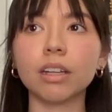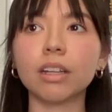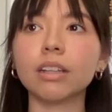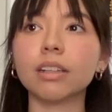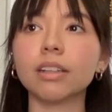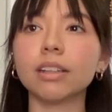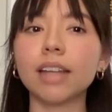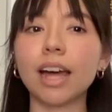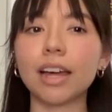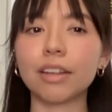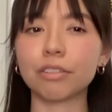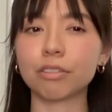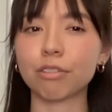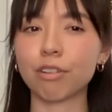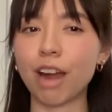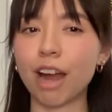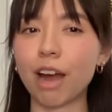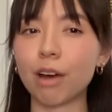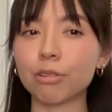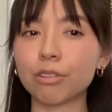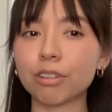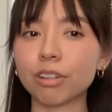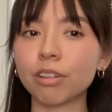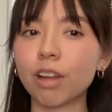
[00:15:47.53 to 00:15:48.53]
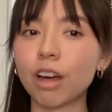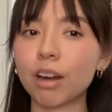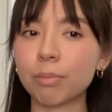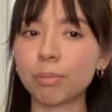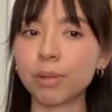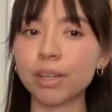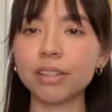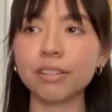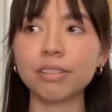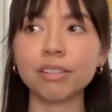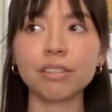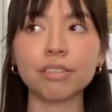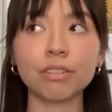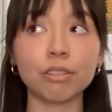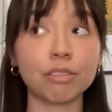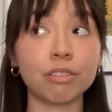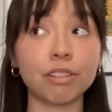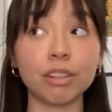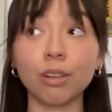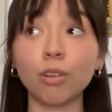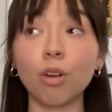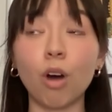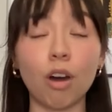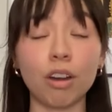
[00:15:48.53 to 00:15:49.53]
less crowds. A lot of places are
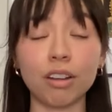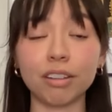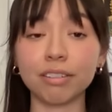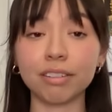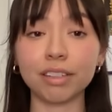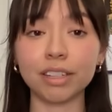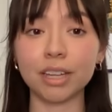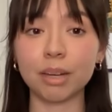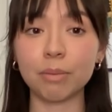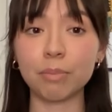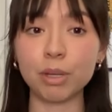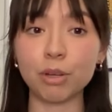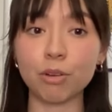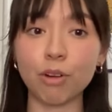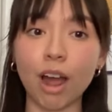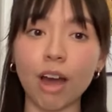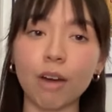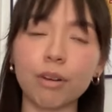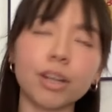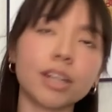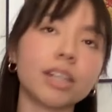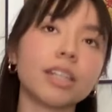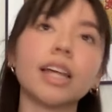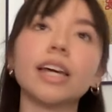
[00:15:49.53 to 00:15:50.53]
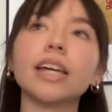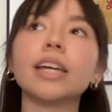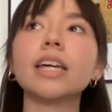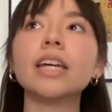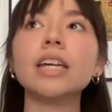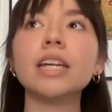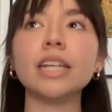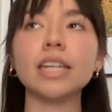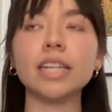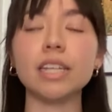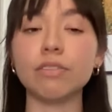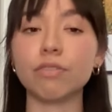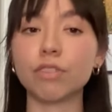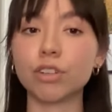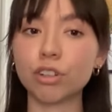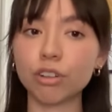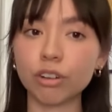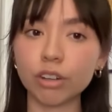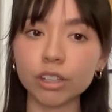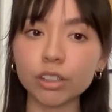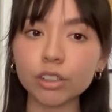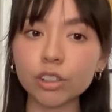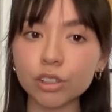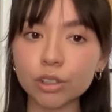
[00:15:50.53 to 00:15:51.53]
still honestly going to be crowded, like even
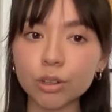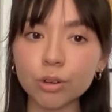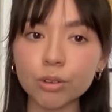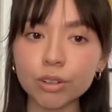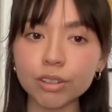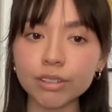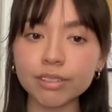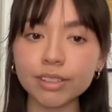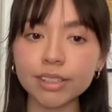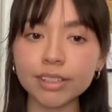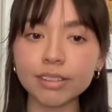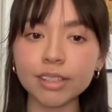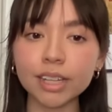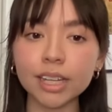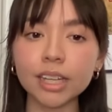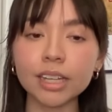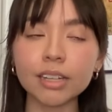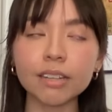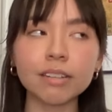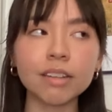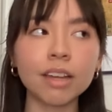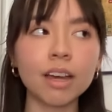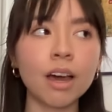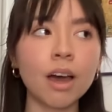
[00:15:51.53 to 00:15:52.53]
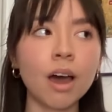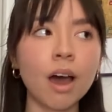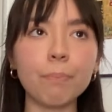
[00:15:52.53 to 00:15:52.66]
during the shoulder seasons